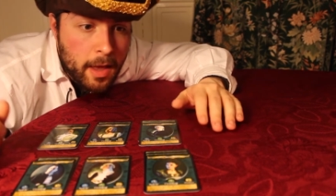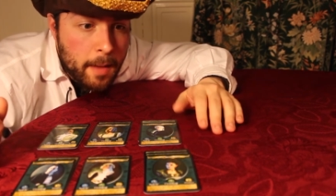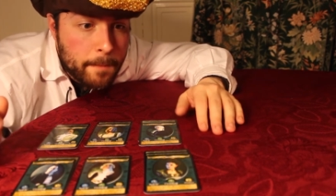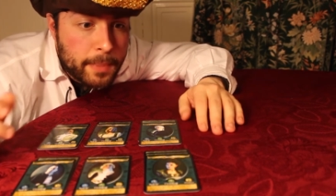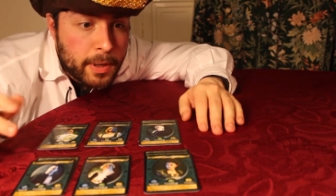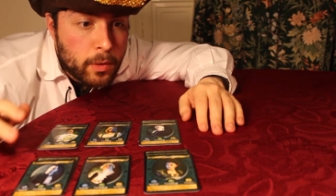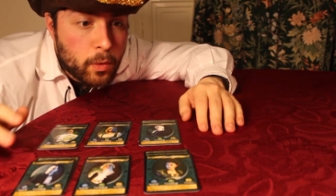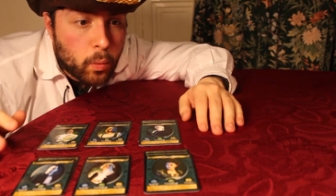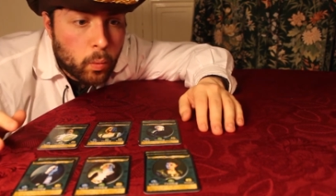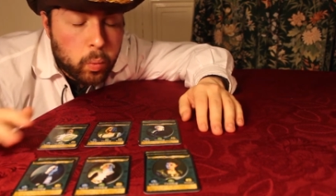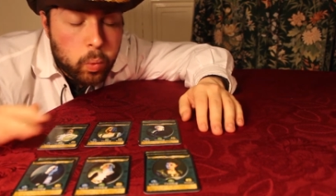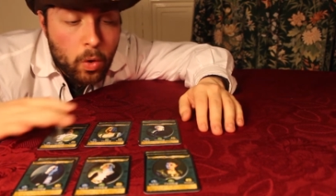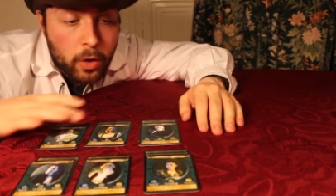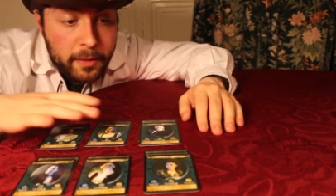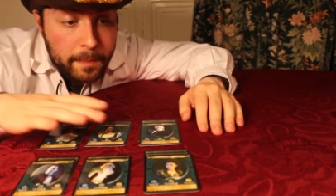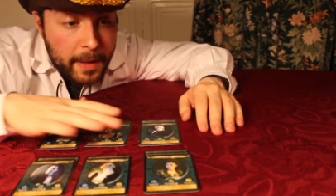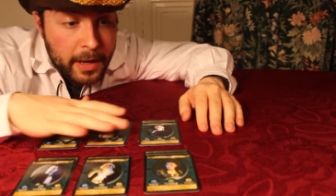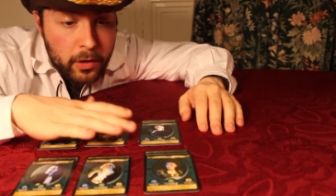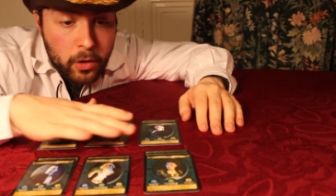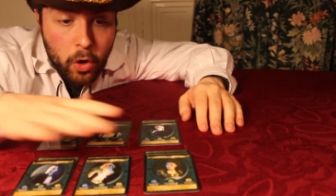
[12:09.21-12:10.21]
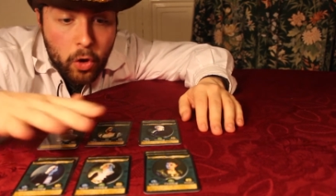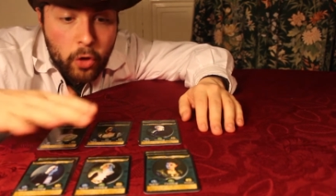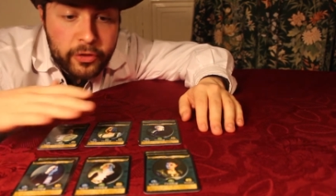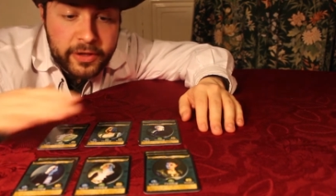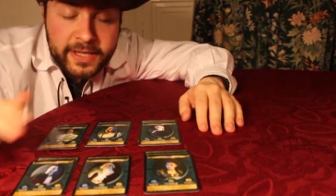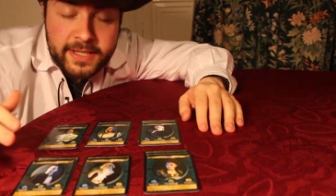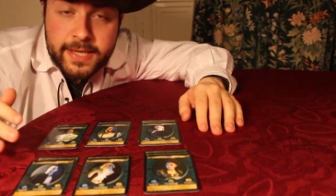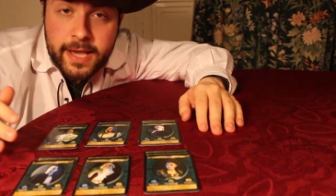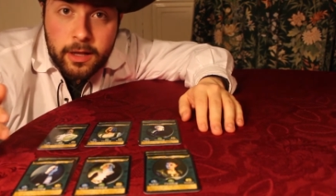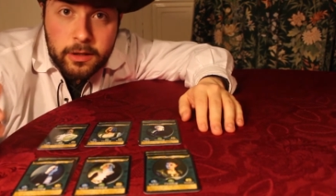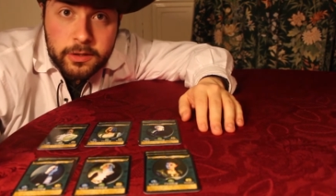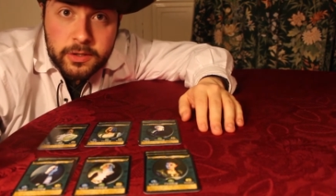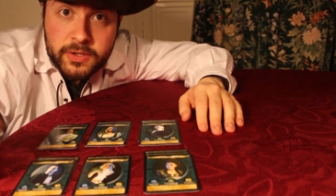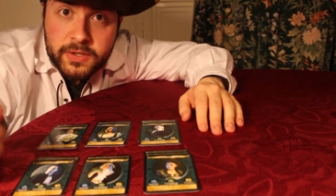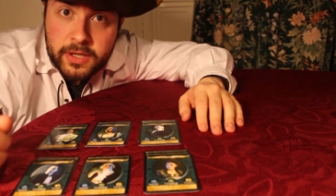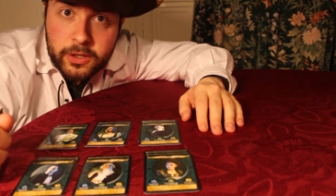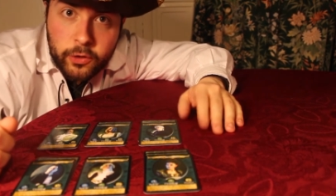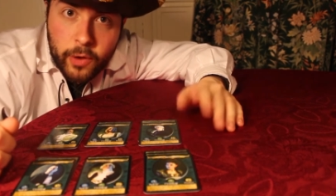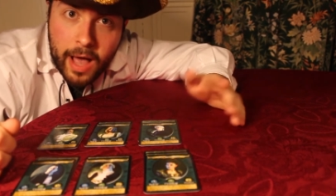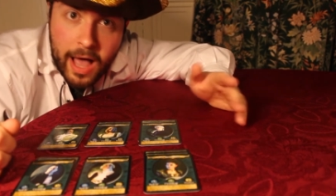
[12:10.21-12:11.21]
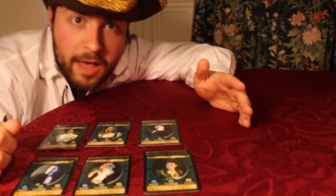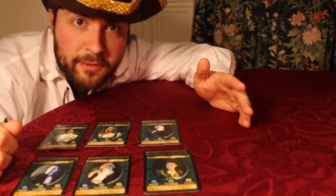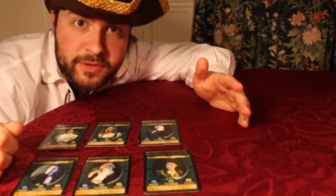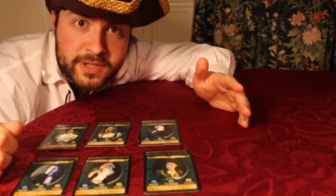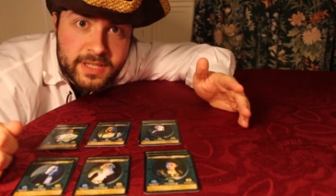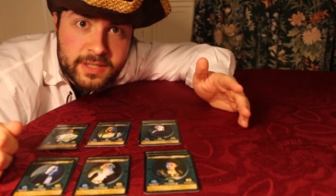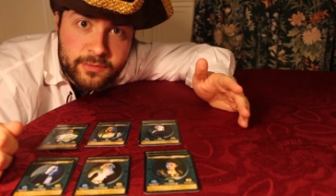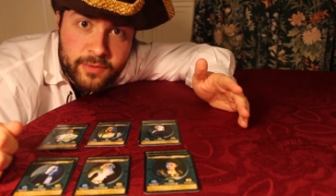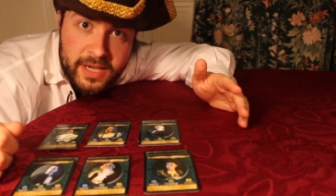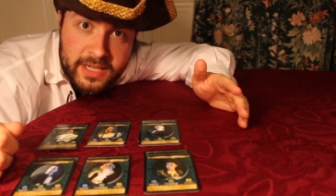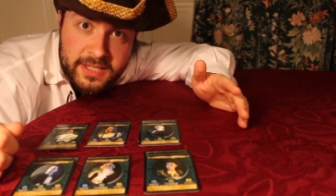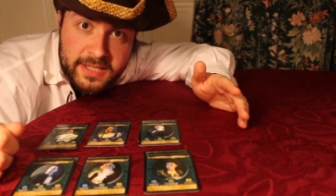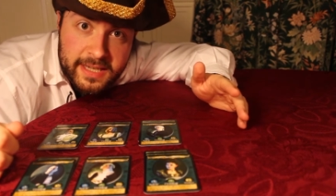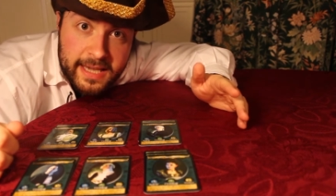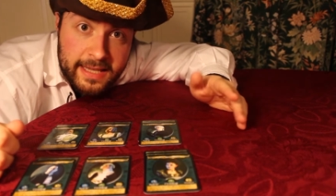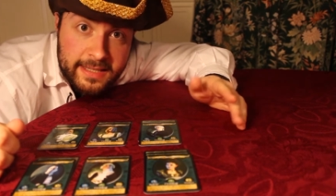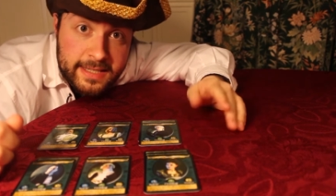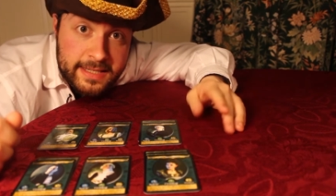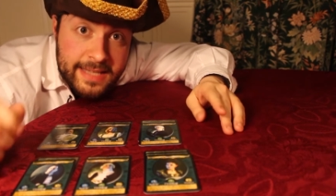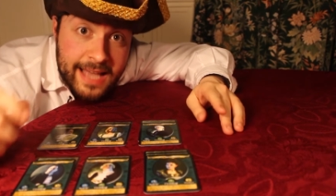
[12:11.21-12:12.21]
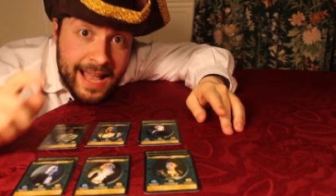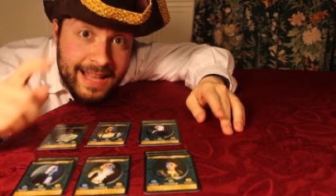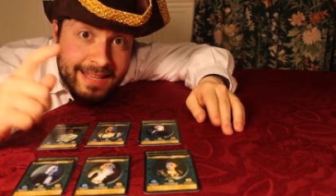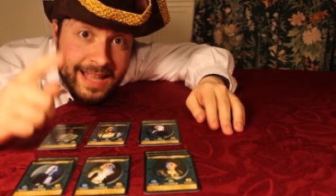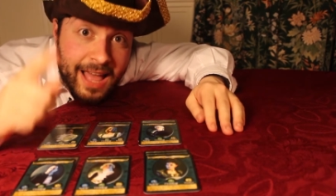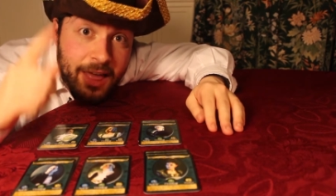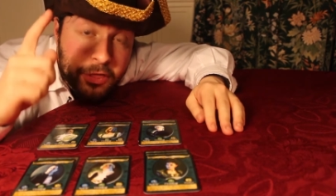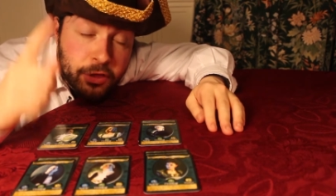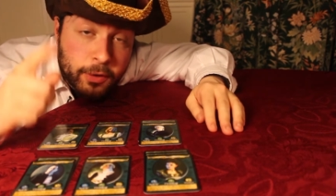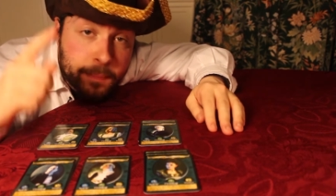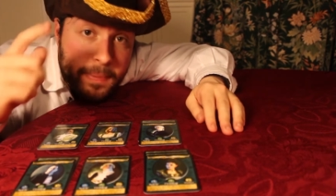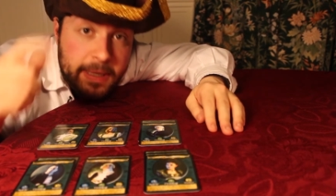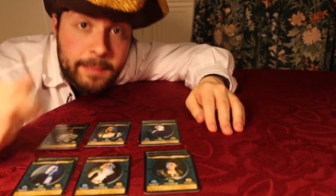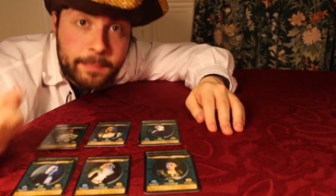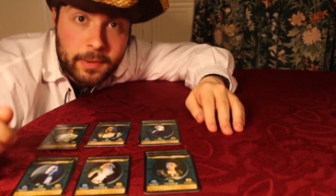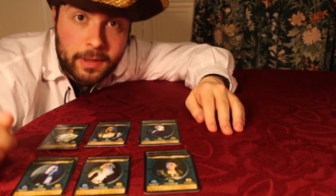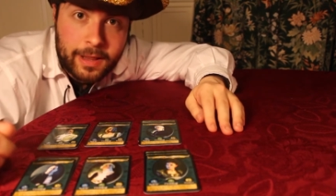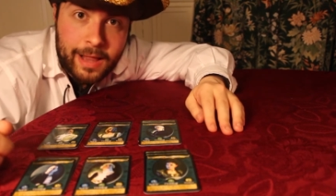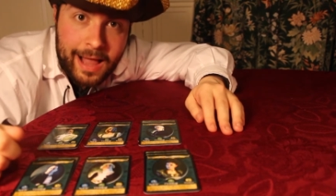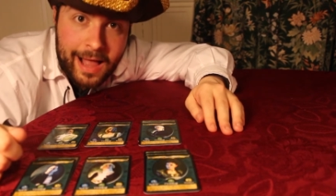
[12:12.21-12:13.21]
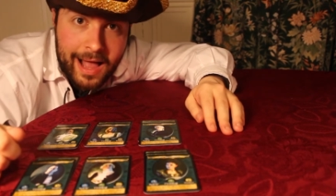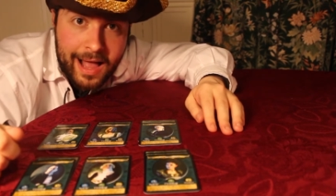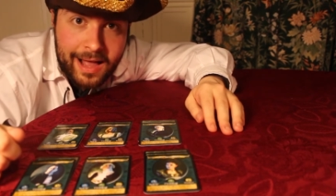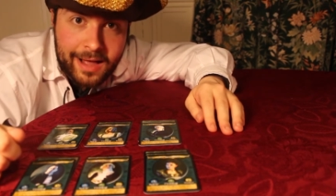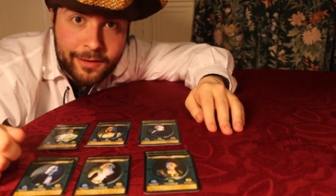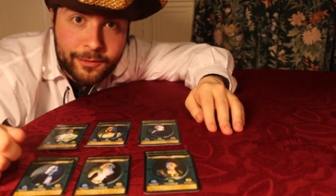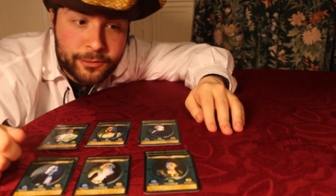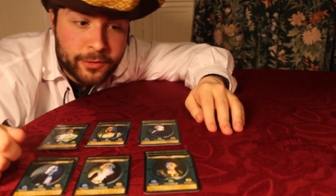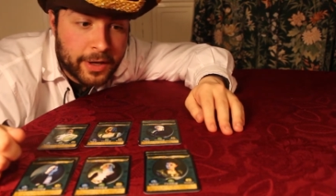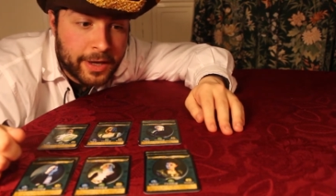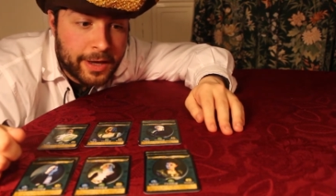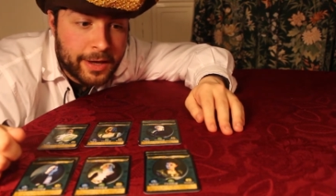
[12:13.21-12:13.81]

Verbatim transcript: But what about all these elders that you haven't investigated and other people have?